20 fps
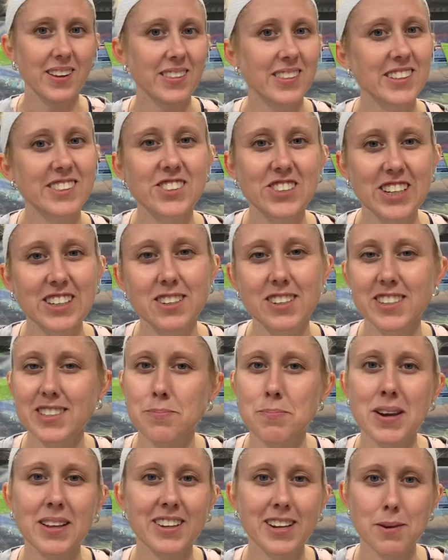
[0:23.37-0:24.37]
This channel is
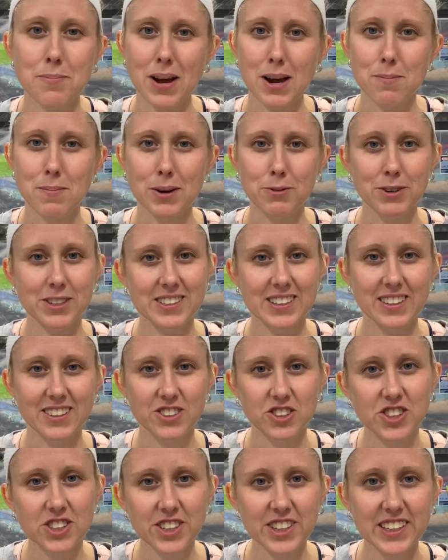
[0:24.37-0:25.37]
mainly about my
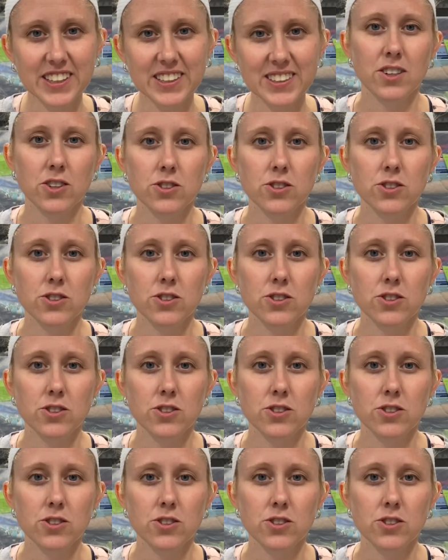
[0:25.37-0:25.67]
reselling journey,